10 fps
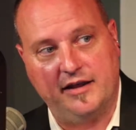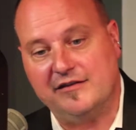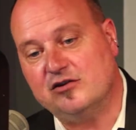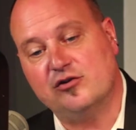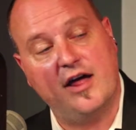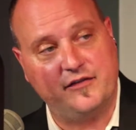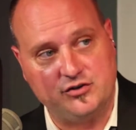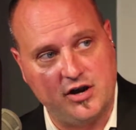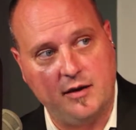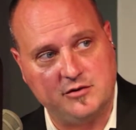And these are not the
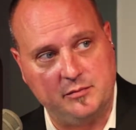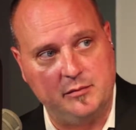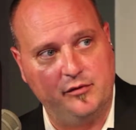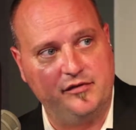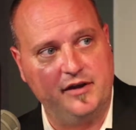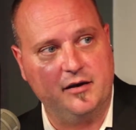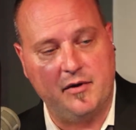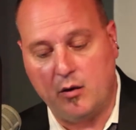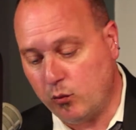jobs that people think about.